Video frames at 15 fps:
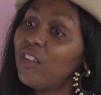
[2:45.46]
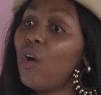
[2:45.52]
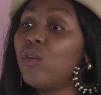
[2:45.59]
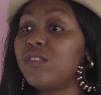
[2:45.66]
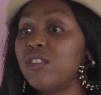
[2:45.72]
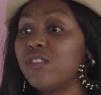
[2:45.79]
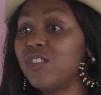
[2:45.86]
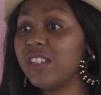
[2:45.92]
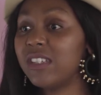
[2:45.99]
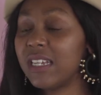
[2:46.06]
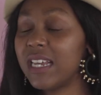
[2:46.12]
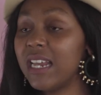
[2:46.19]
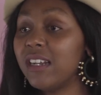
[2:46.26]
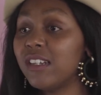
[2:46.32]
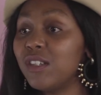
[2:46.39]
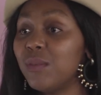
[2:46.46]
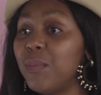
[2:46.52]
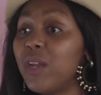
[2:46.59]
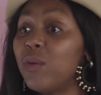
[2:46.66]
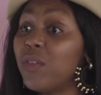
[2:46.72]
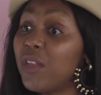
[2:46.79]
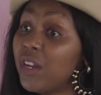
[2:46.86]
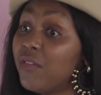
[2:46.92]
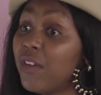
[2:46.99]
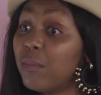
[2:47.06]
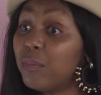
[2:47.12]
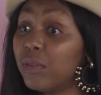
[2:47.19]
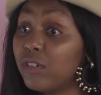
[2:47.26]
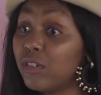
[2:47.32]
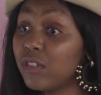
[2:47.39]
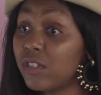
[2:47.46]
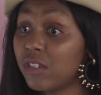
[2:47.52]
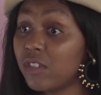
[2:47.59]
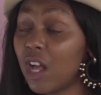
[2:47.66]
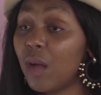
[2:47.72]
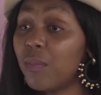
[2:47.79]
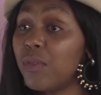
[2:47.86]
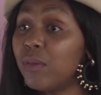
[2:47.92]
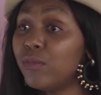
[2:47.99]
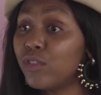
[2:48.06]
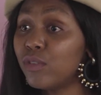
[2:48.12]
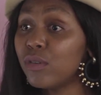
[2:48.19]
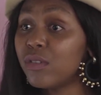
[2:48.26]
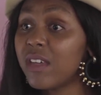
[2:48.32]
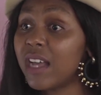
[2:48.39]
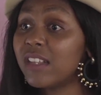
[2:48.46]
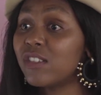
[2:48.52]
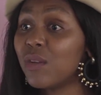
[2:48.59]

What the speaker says: also just get into bed with an event producer to help them do that.